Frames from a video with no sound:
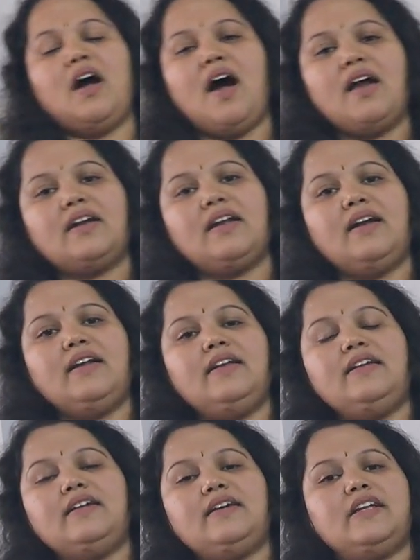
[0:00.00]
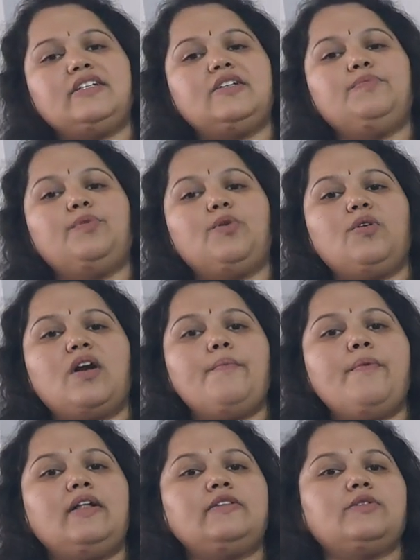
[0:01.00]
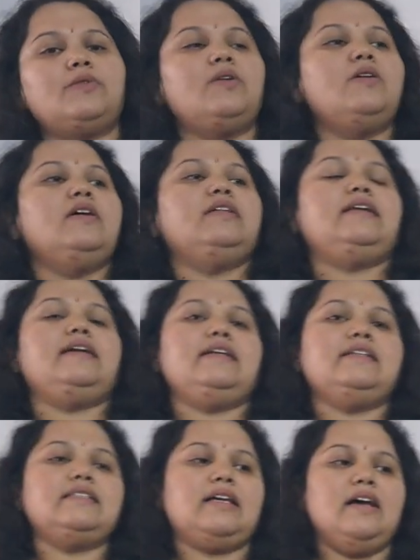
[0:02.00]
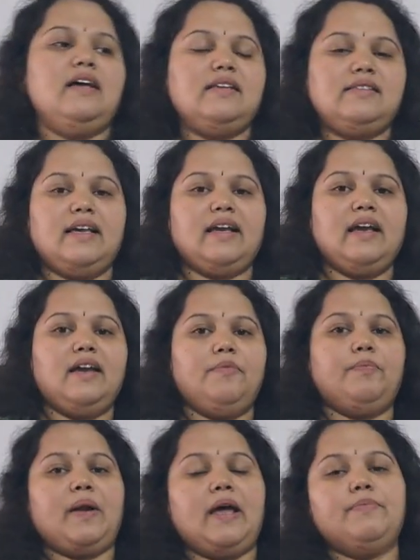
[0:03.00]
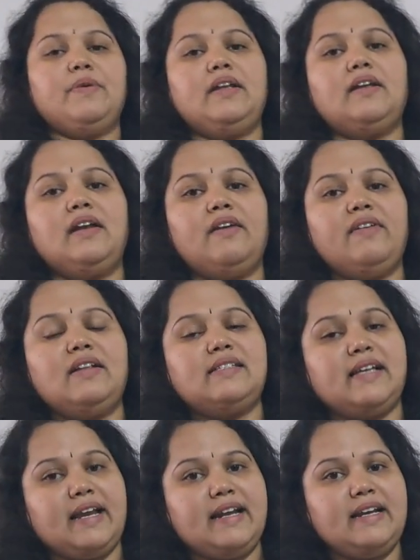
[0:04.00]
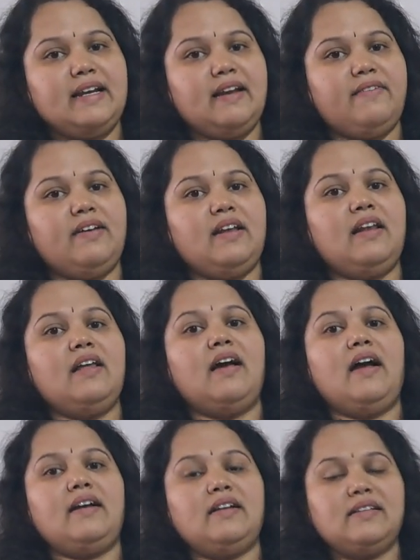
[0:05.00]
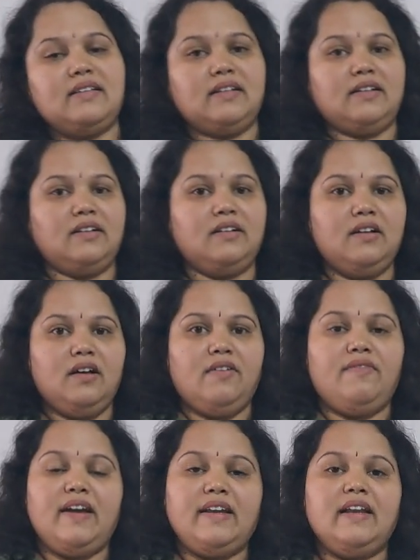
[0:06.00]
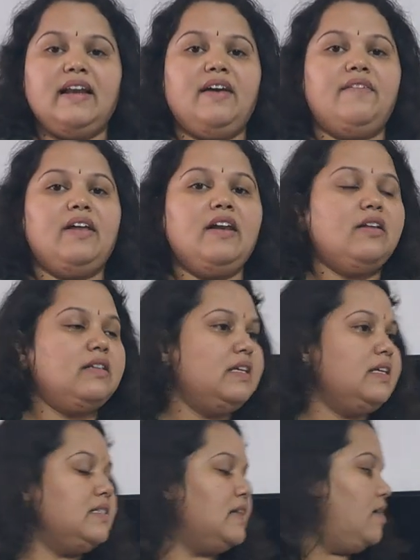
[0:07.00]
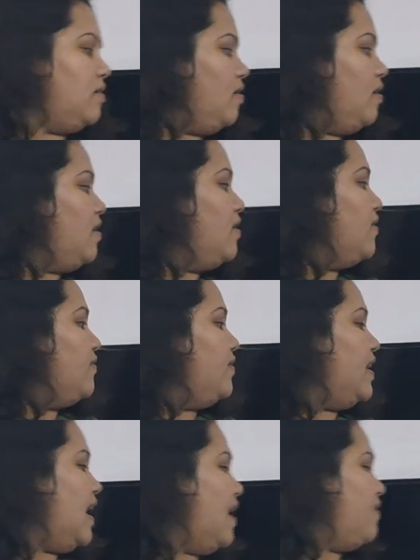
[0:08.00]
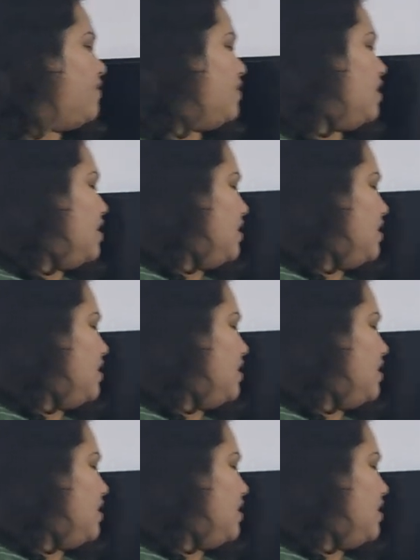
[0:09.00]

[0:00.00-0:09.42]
art and integration program also, that is second primary level, secondary level and final level, these and all we have